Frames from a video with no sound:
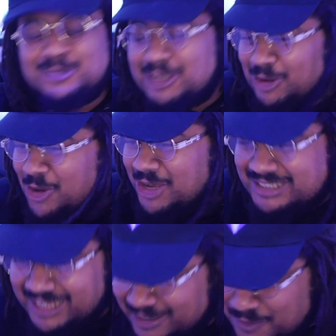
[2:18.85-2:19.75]
I was
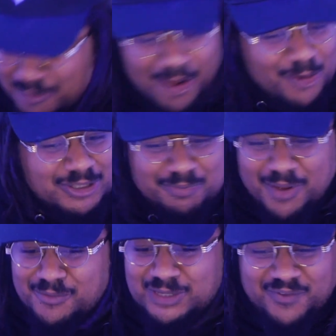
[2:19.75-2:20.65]
locked in with my older
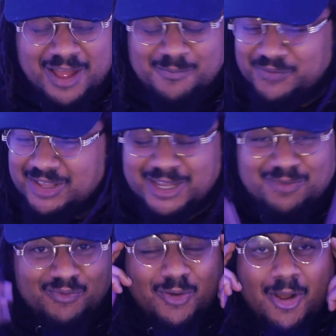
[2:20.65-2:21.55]
brothers, fam,
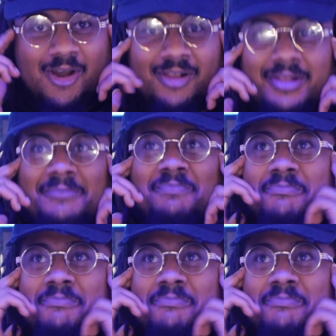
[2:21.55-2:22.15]
thinking, bro,